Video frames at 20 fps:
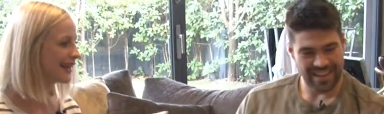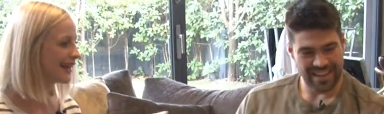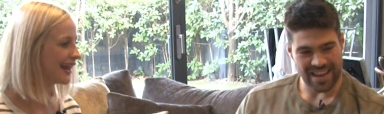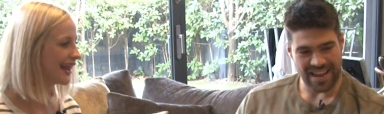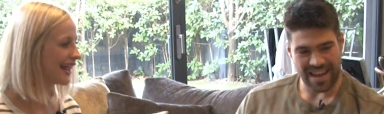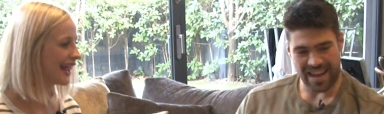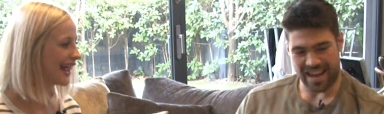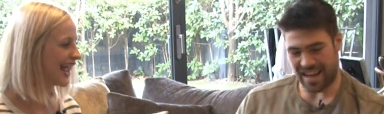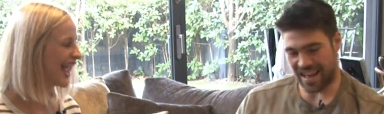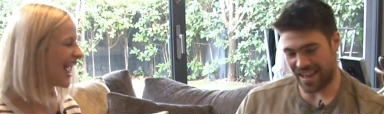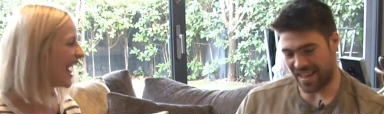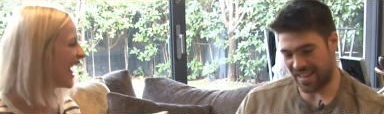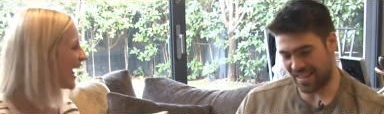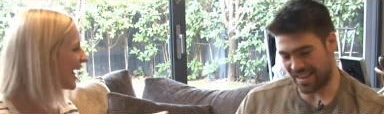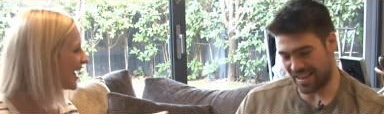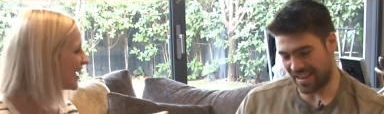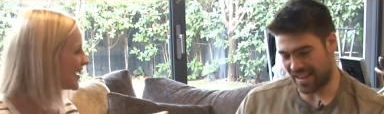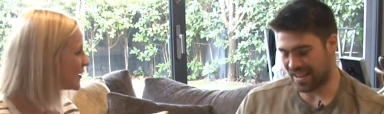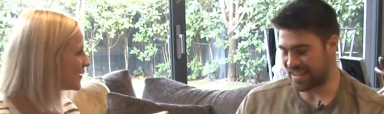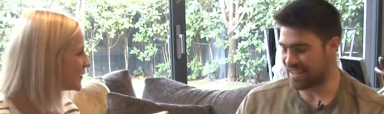Speaker 1: Uh,
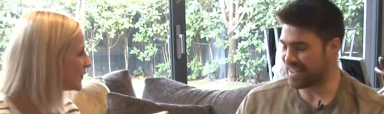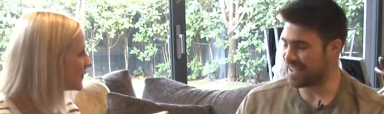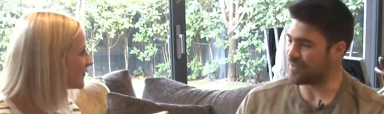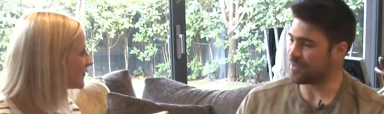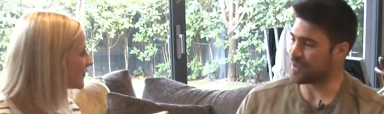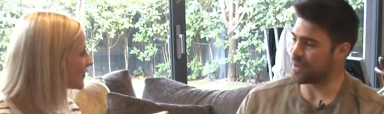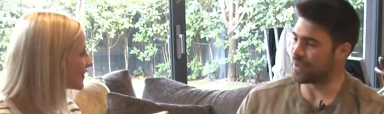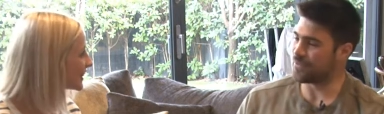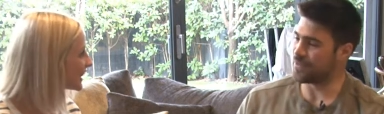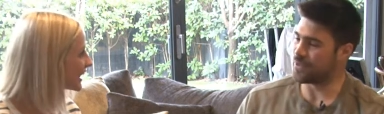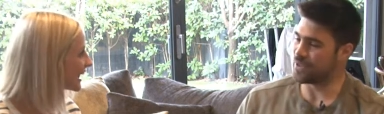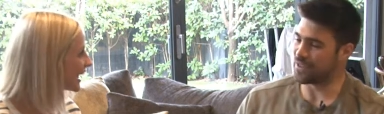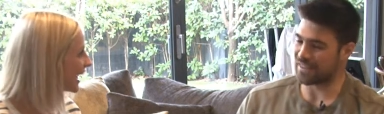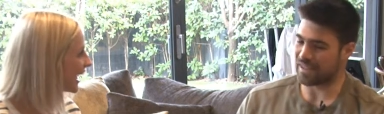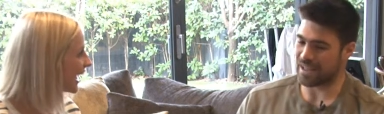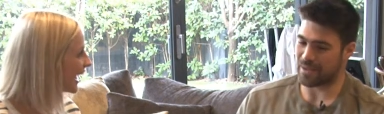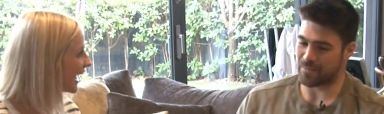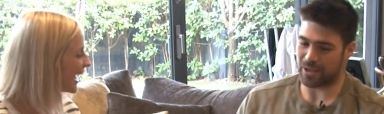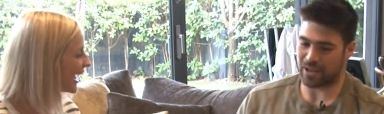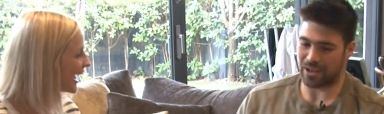yeah when I first
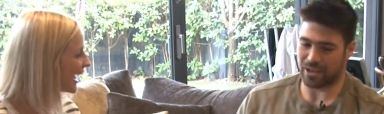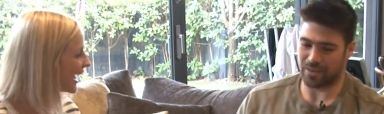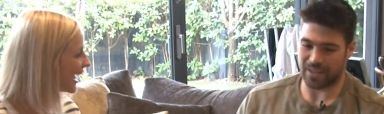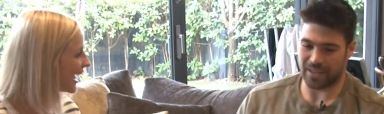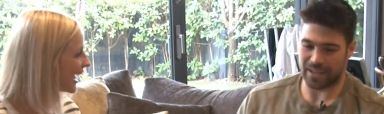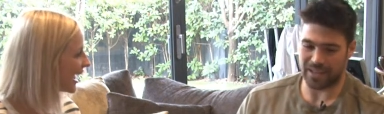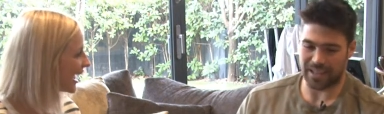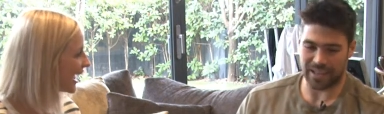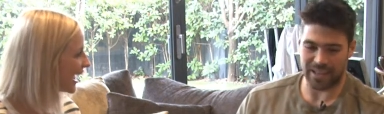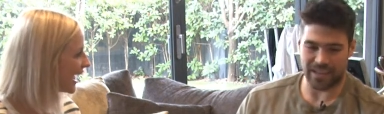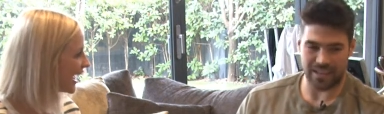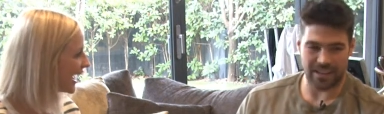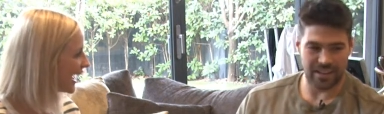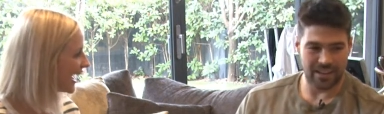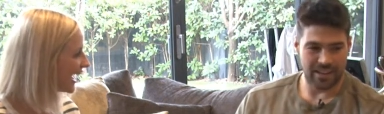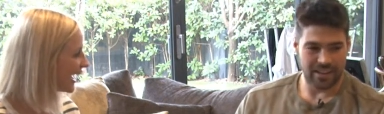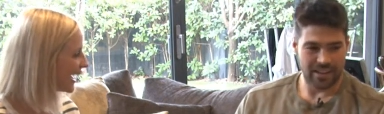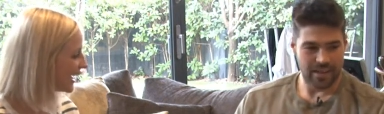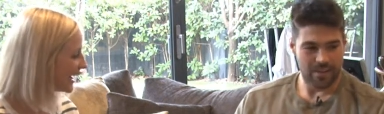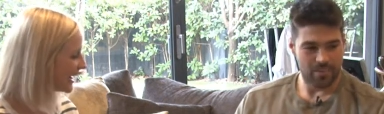come home, they get
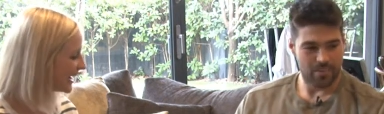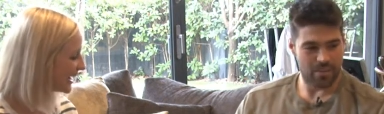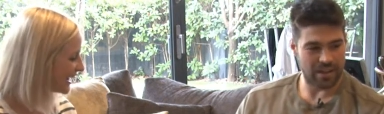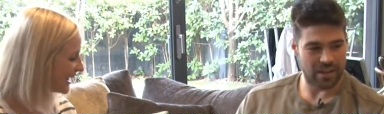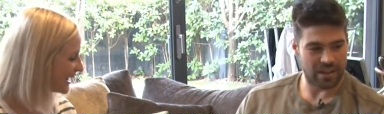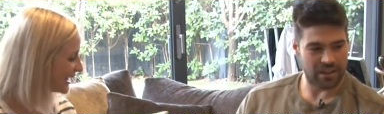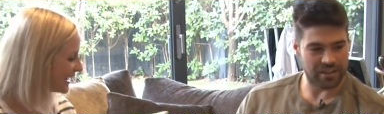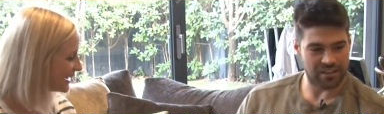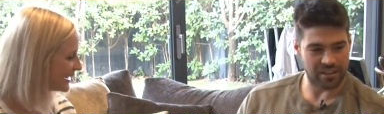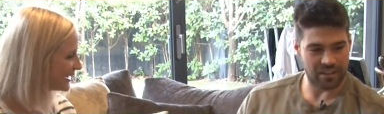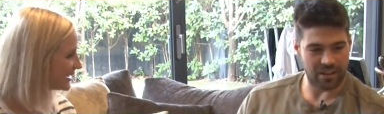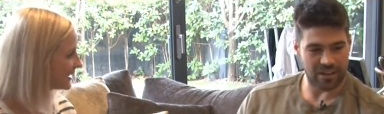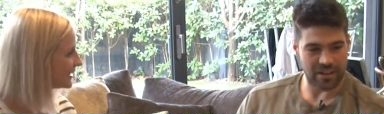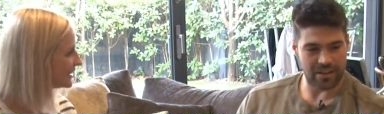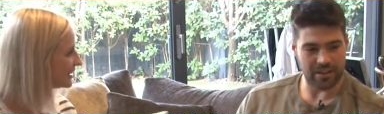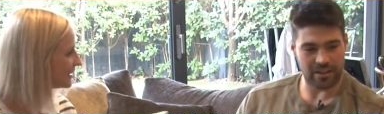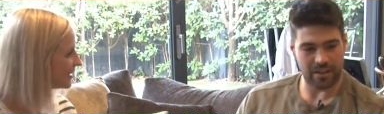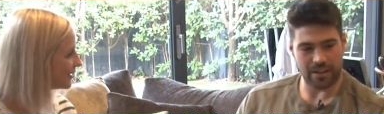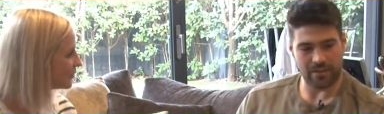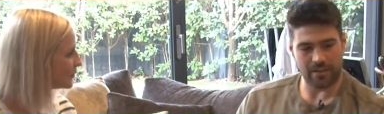pretty excited
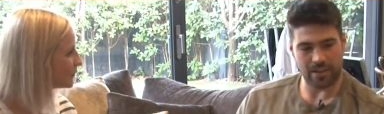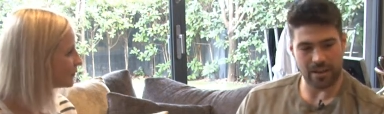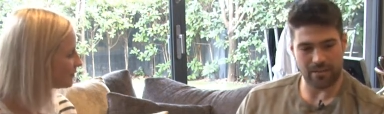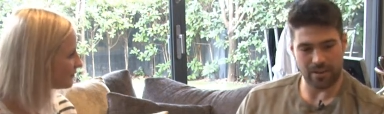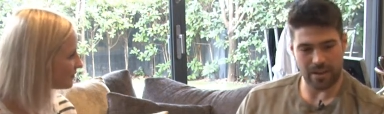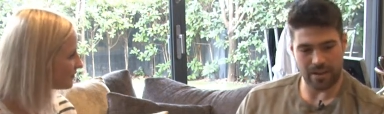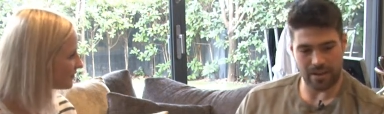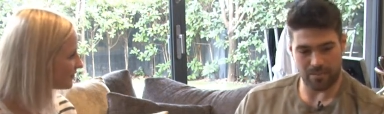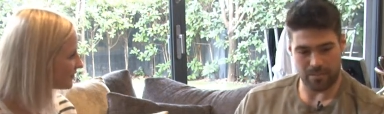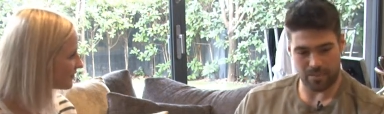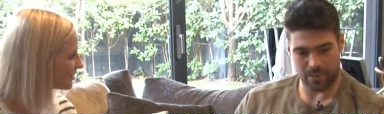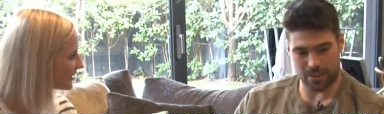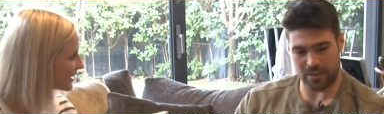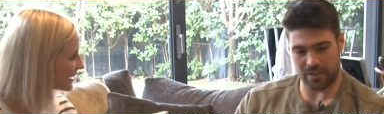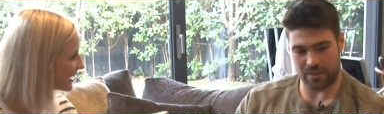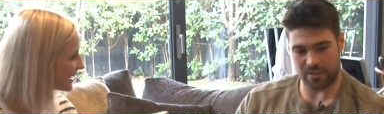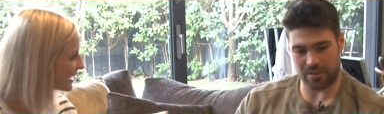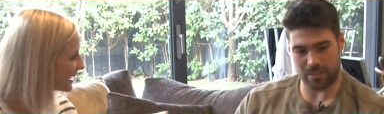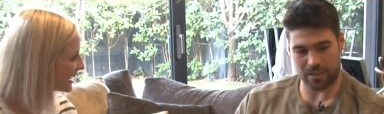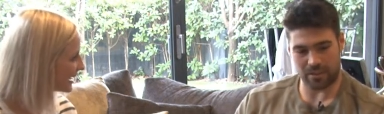and they run around. Bert
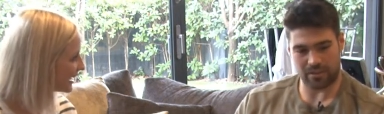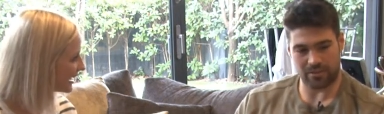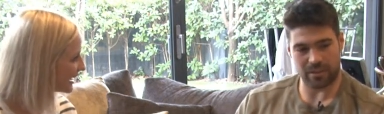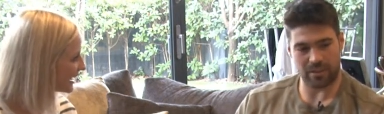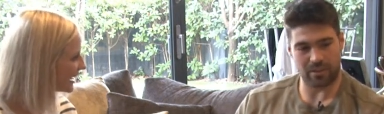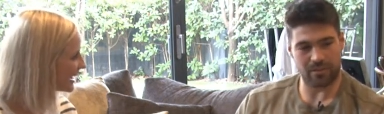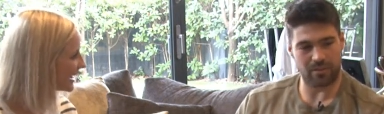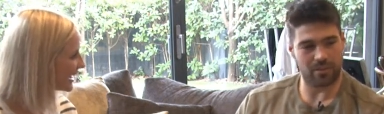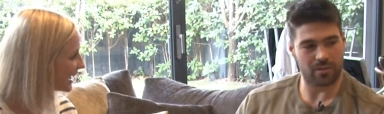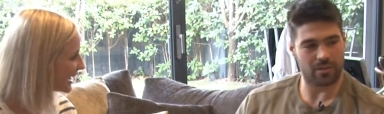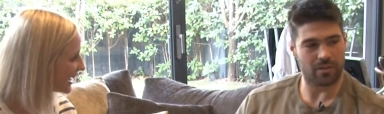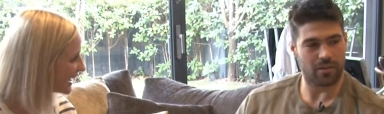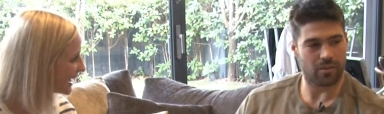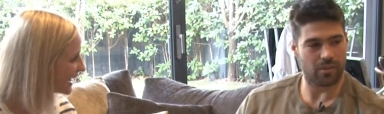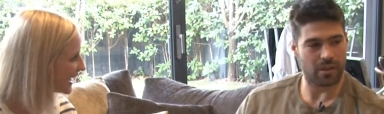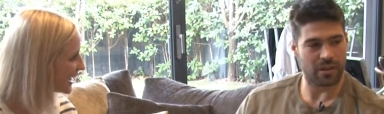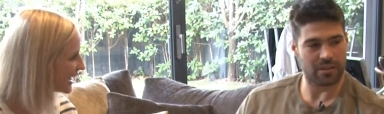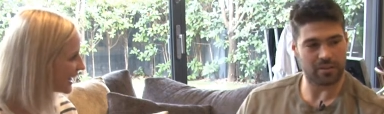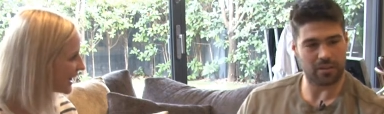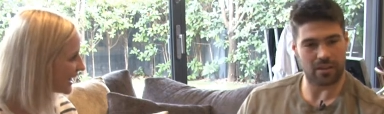especially
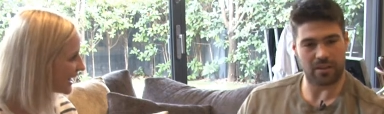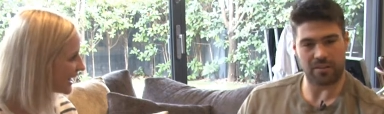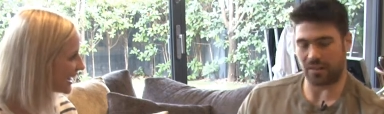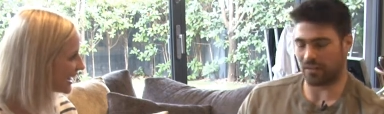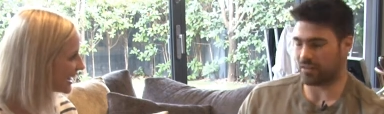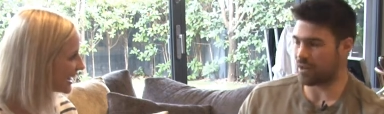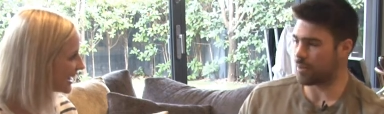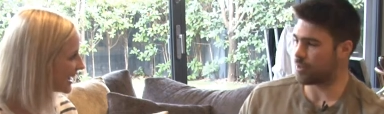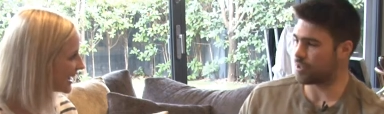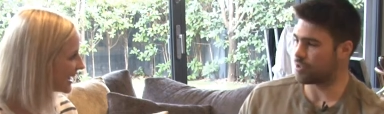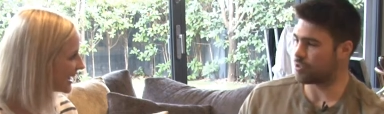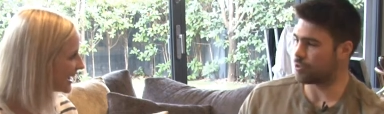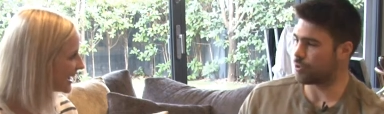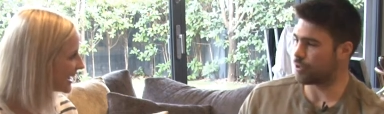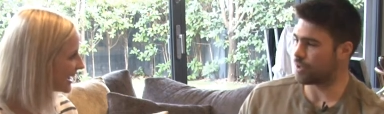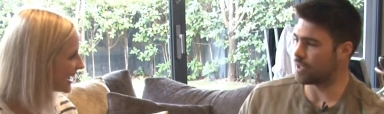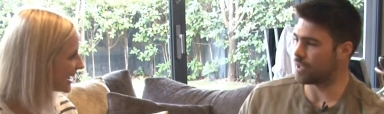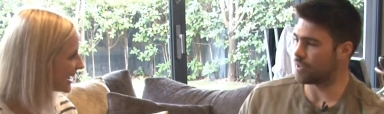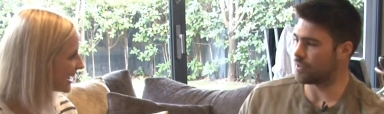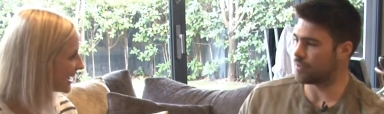always likes to grab a
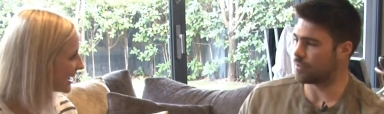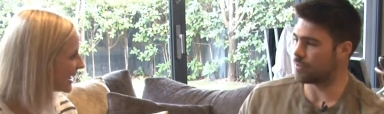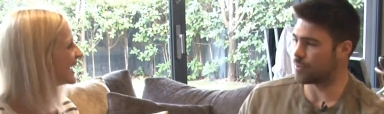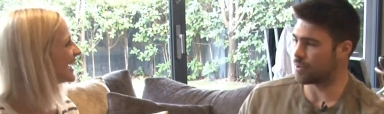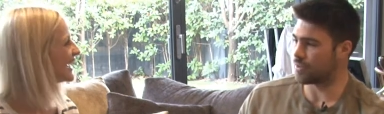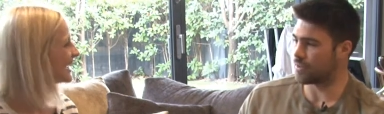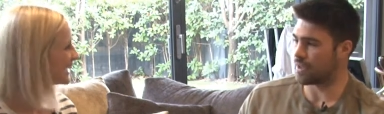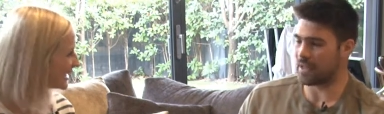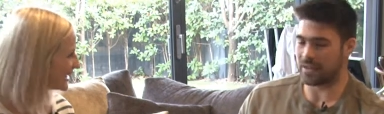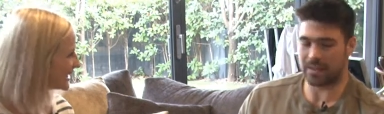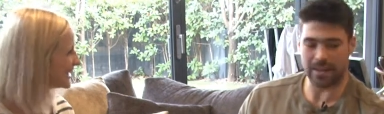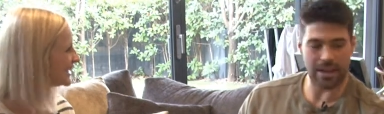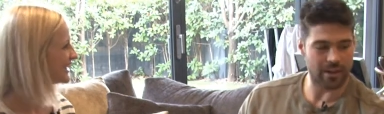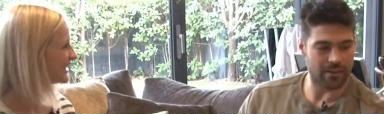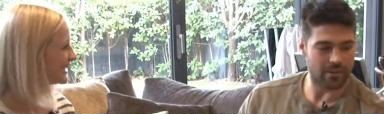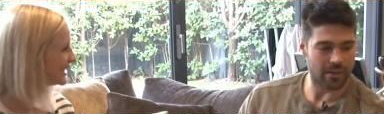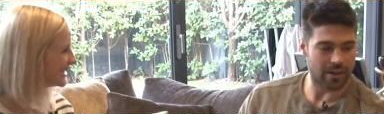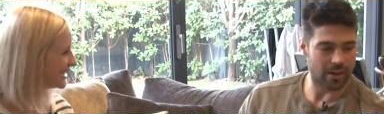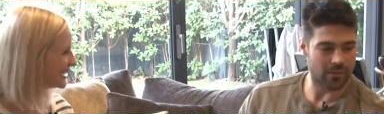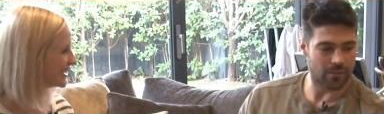toy and parade that
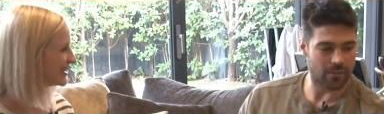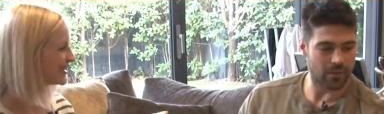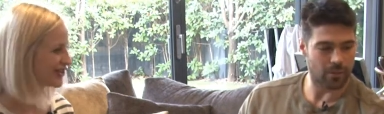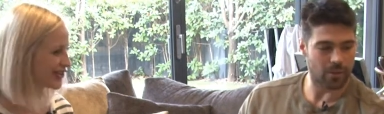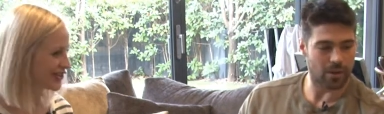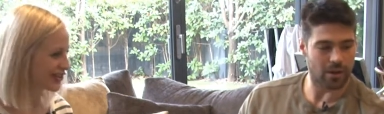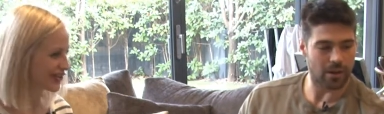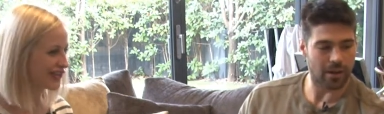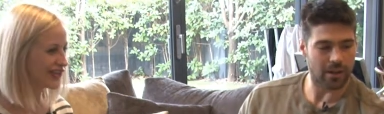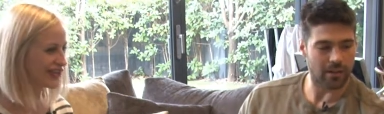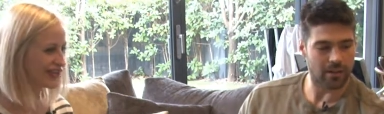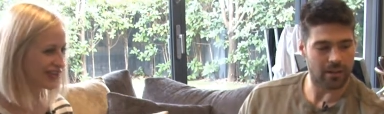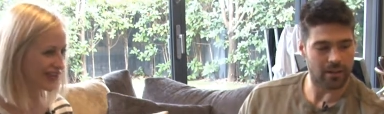around for a while.